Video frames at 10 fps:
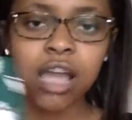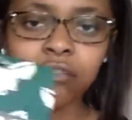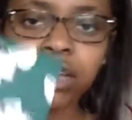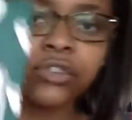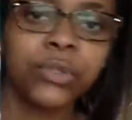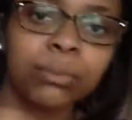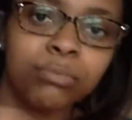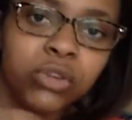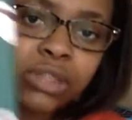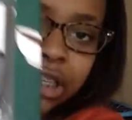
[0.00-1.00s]
Look at the
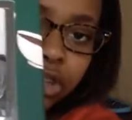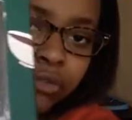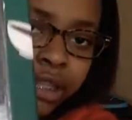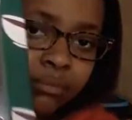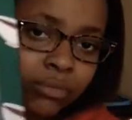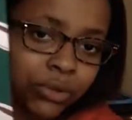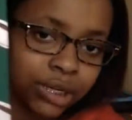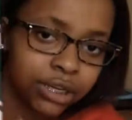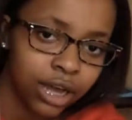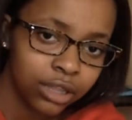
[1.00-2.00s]
mute like they're really
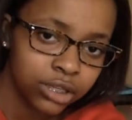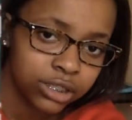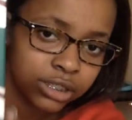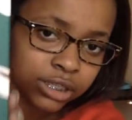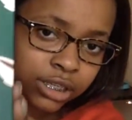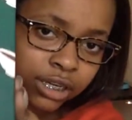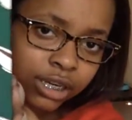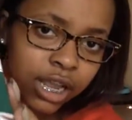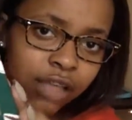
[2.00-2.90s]
muted colors in here,